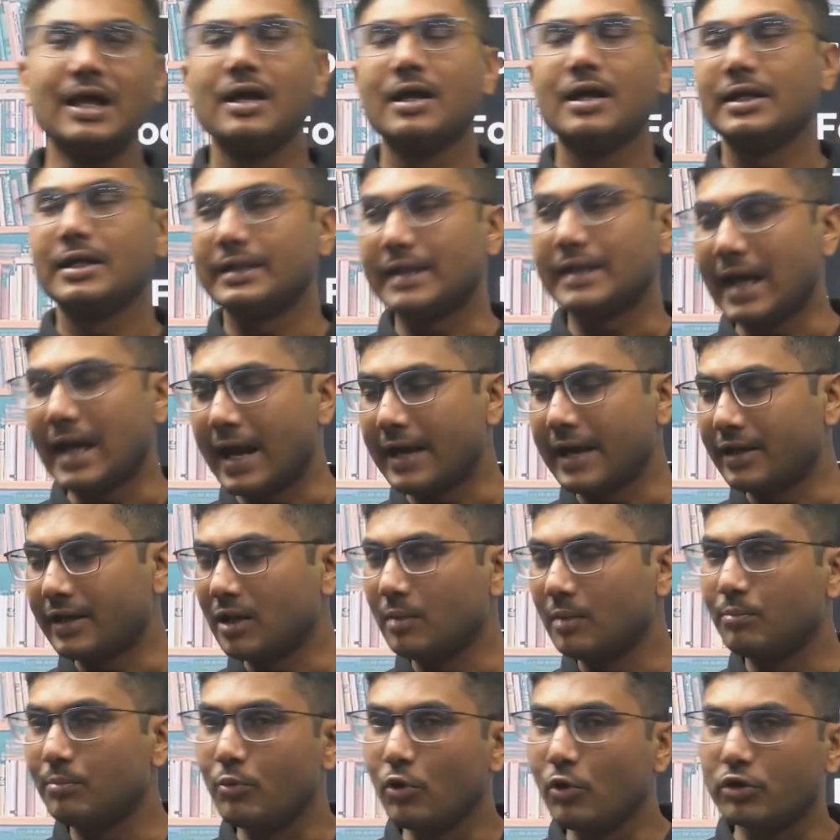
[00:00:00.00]
that
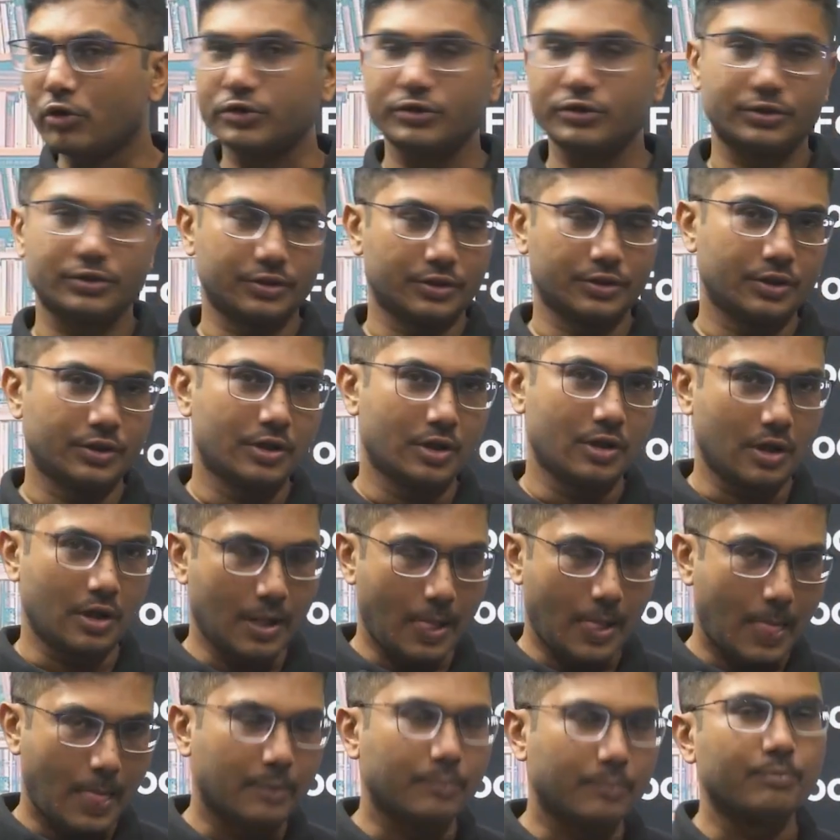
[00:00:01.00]
the books,
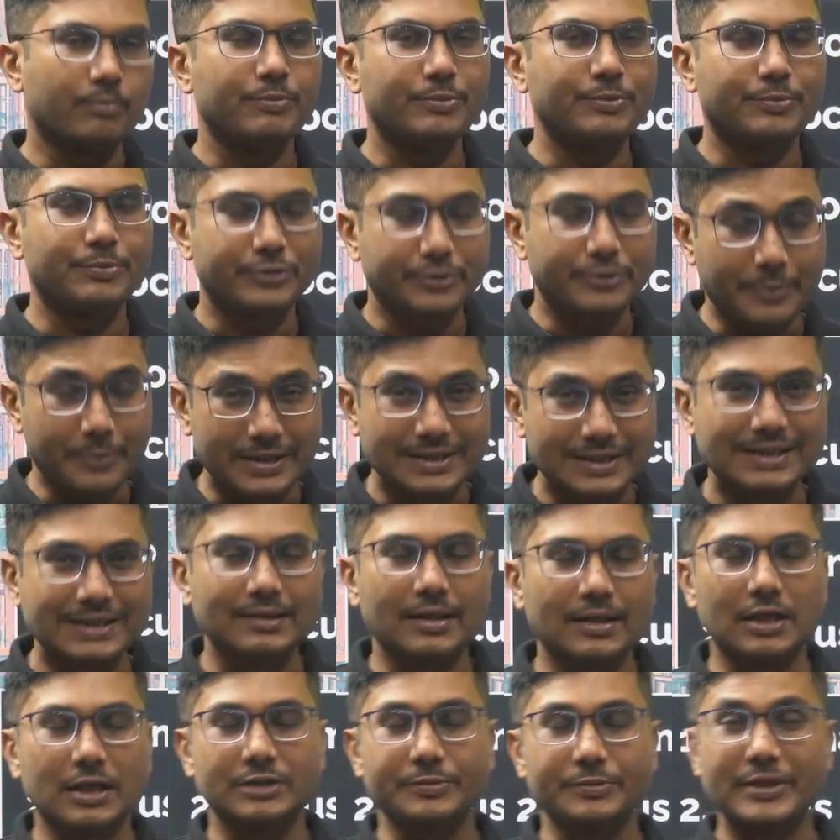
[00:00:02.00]

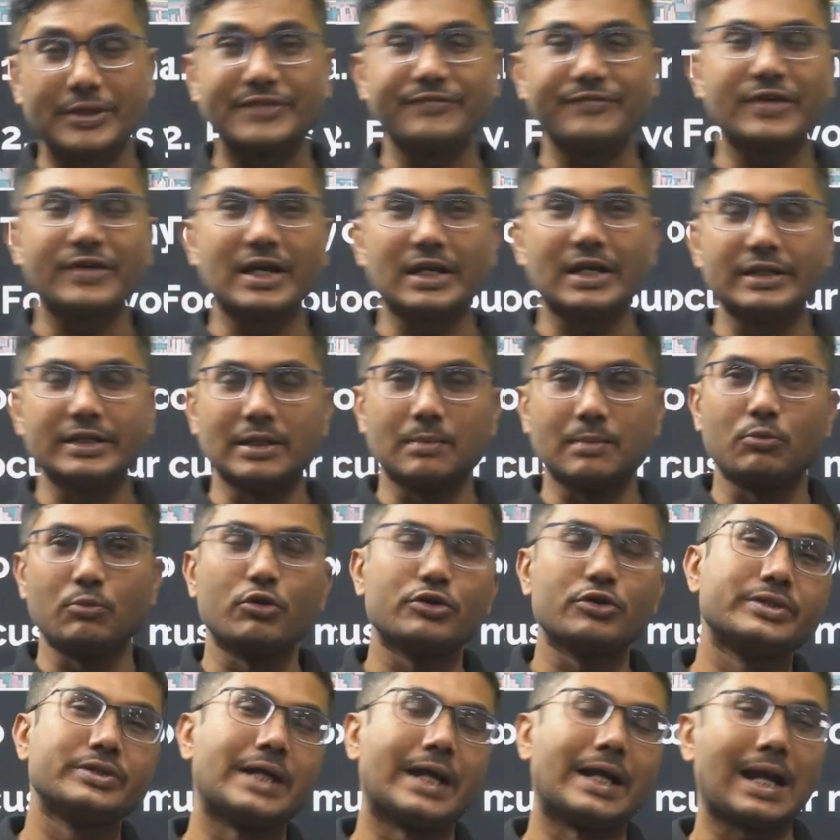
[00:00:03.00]
specifically the
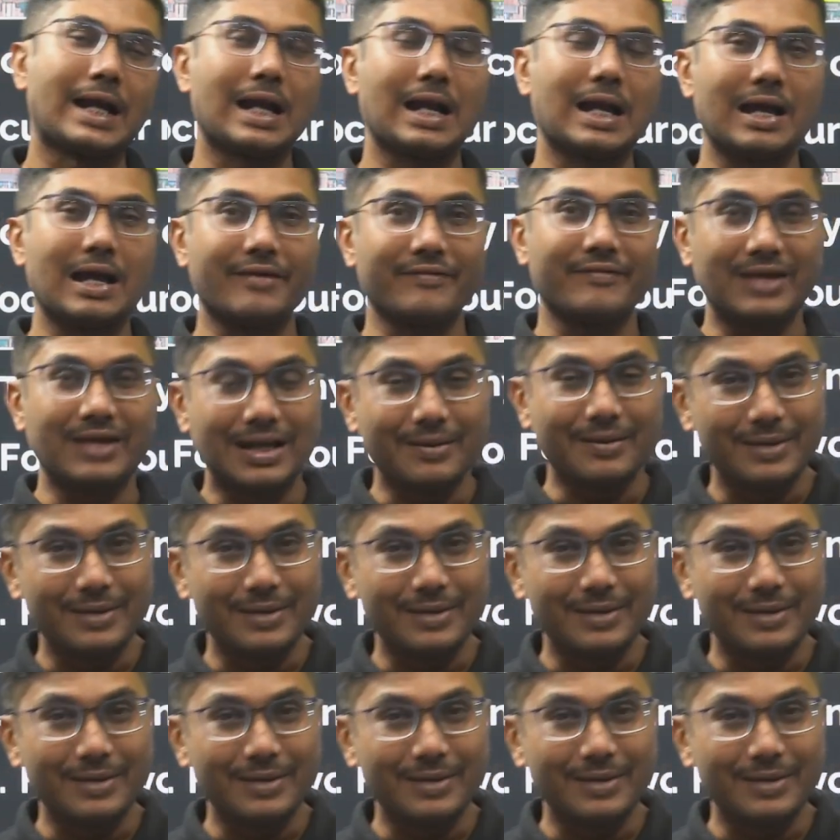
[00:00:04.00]
books that are available